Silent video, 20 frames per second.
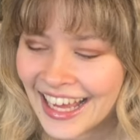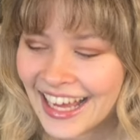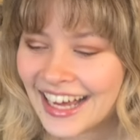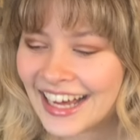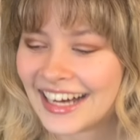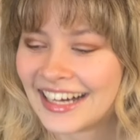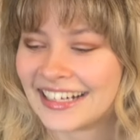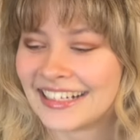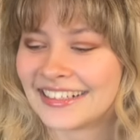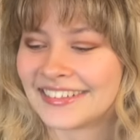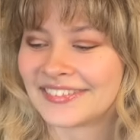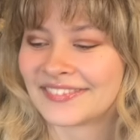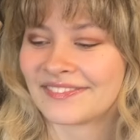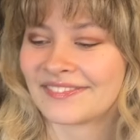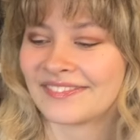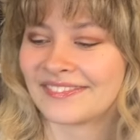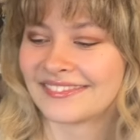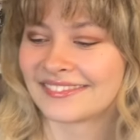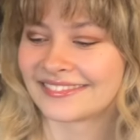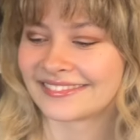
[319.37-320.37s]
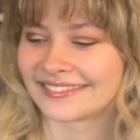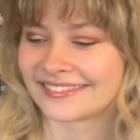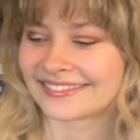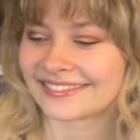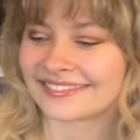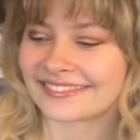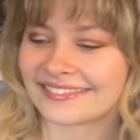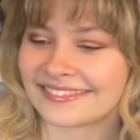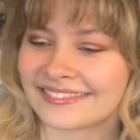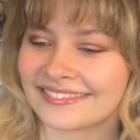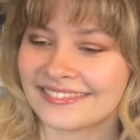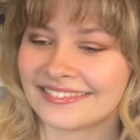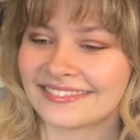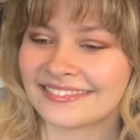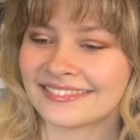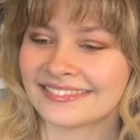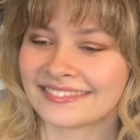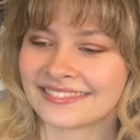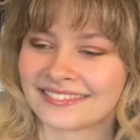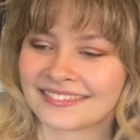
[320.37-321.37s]
arrived.
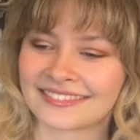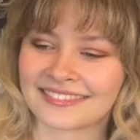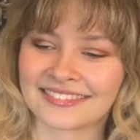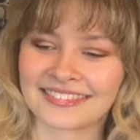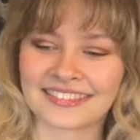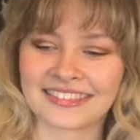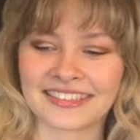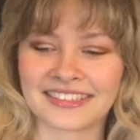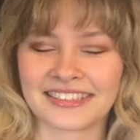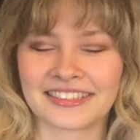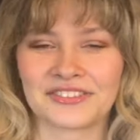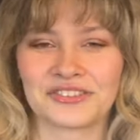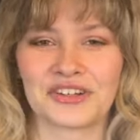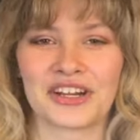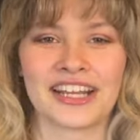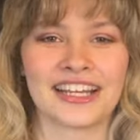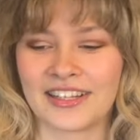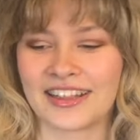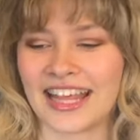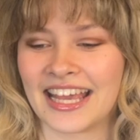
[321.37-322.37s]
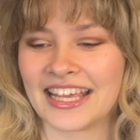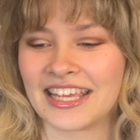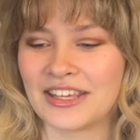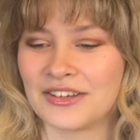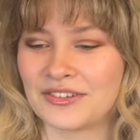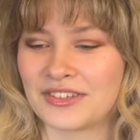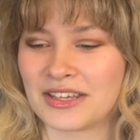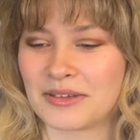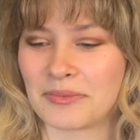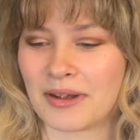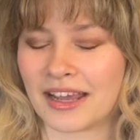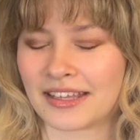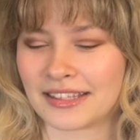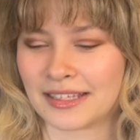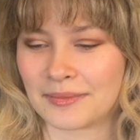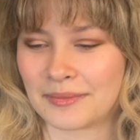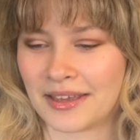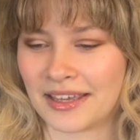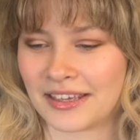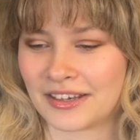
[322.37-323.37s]
Great. Thank you, D. Bradley
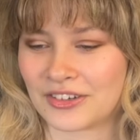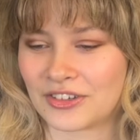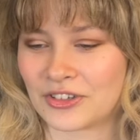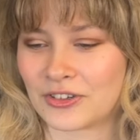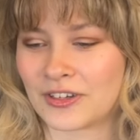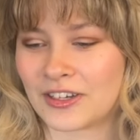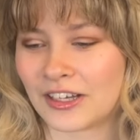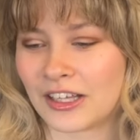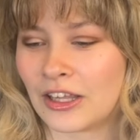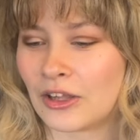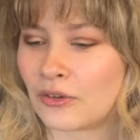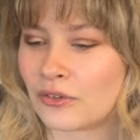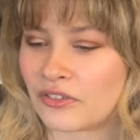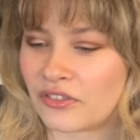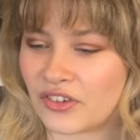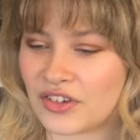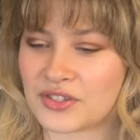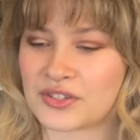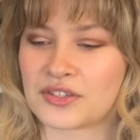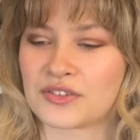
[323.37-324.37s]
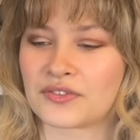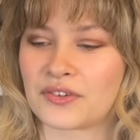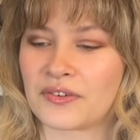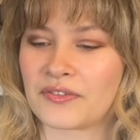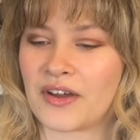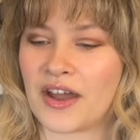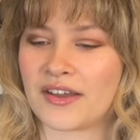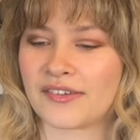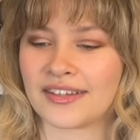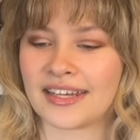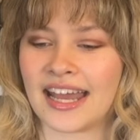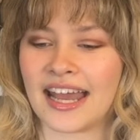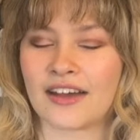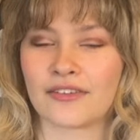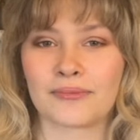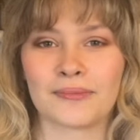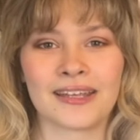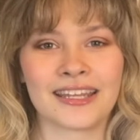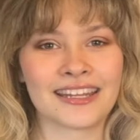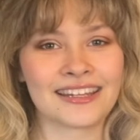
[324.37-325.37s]
Baker, doing clone voices for
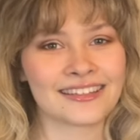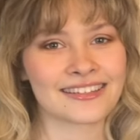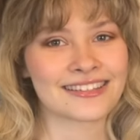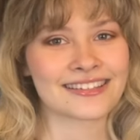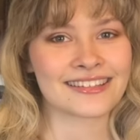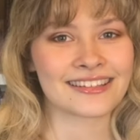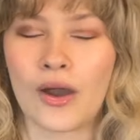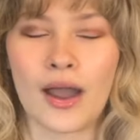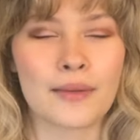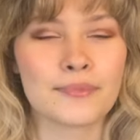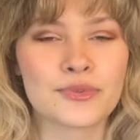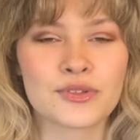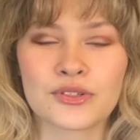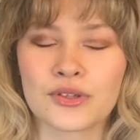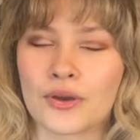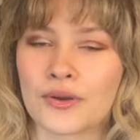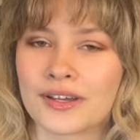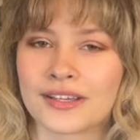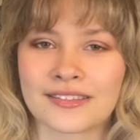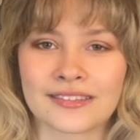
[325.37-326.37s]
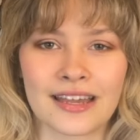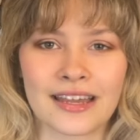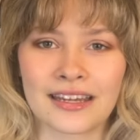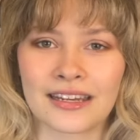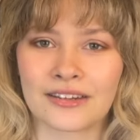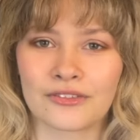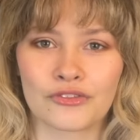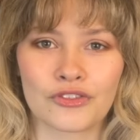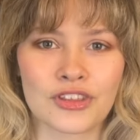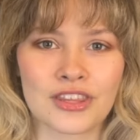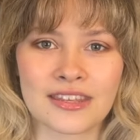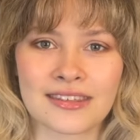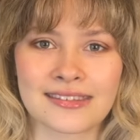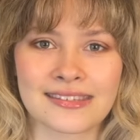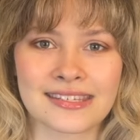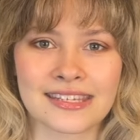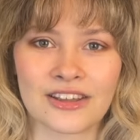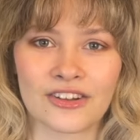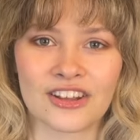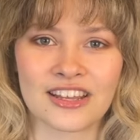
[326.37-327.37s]
5.5 minutes. I'm so excited for this
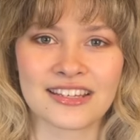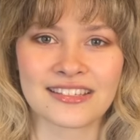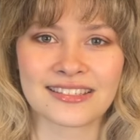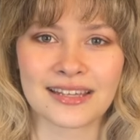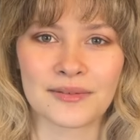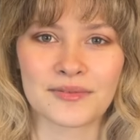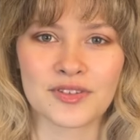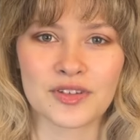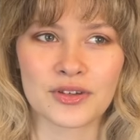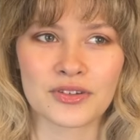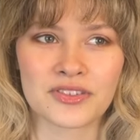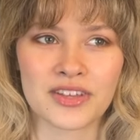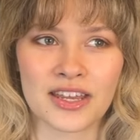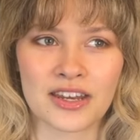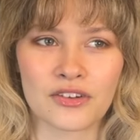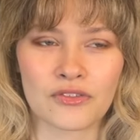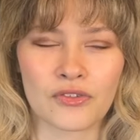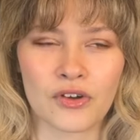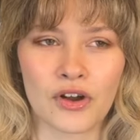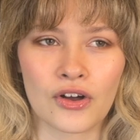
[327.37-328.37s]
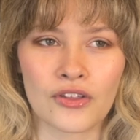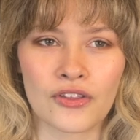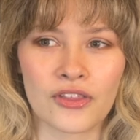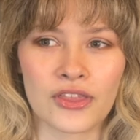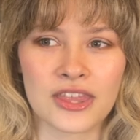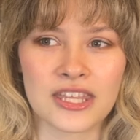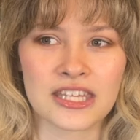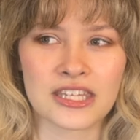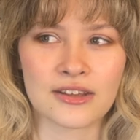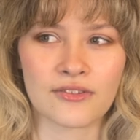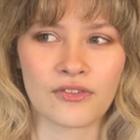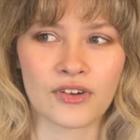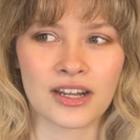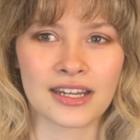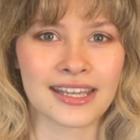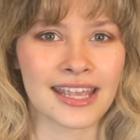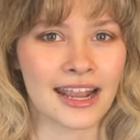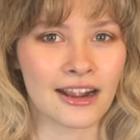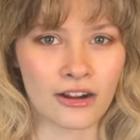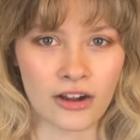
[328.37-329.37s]
series. I'm so excited for all of the
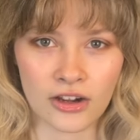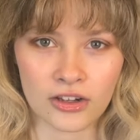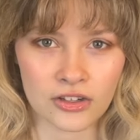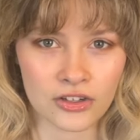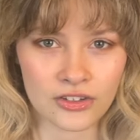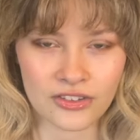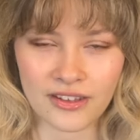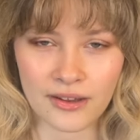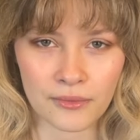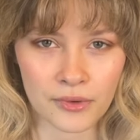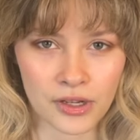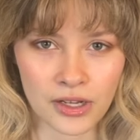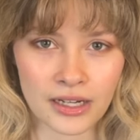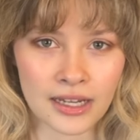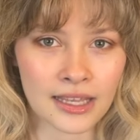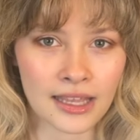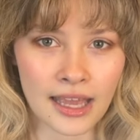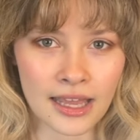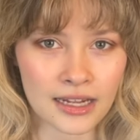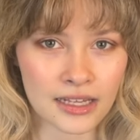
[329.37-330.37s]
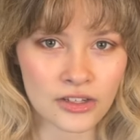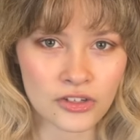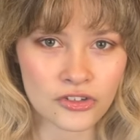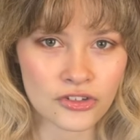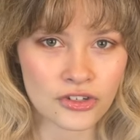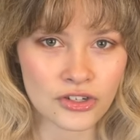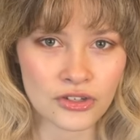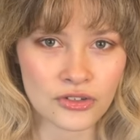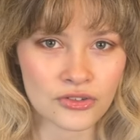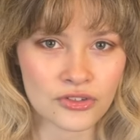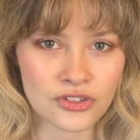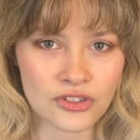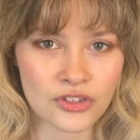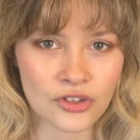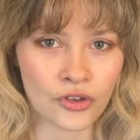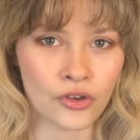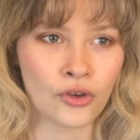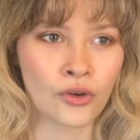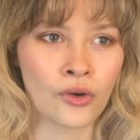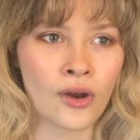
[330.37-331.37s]
different characters that we're gonna get introduced
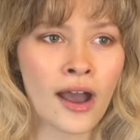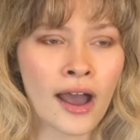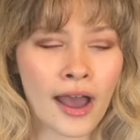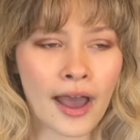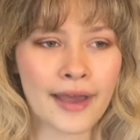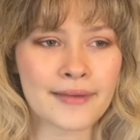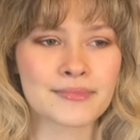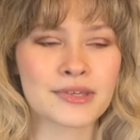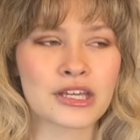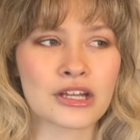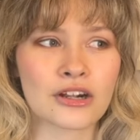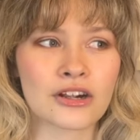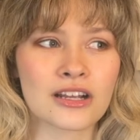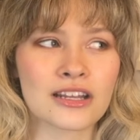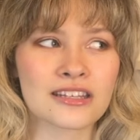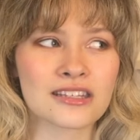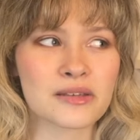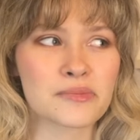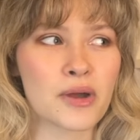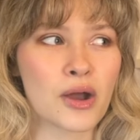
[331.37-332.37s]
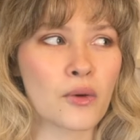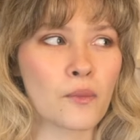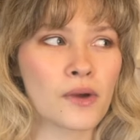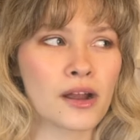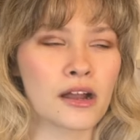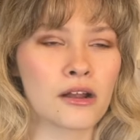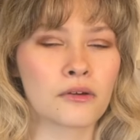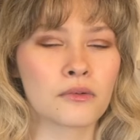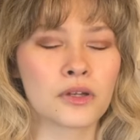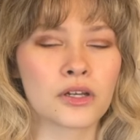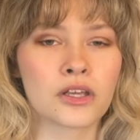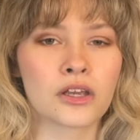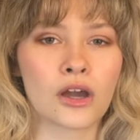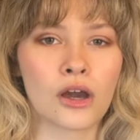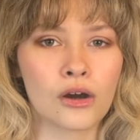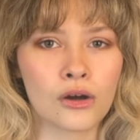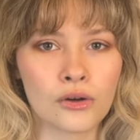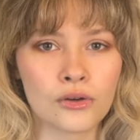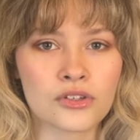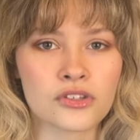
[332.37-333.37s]
to. I'm curious about where it would
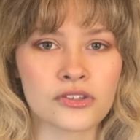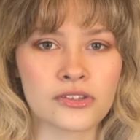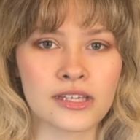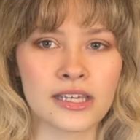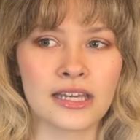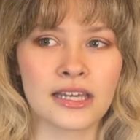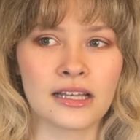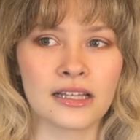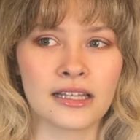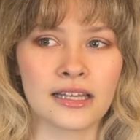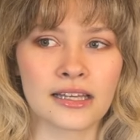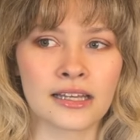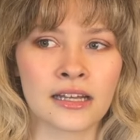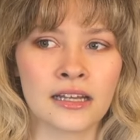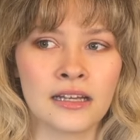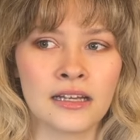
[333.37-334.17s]
go, seeing like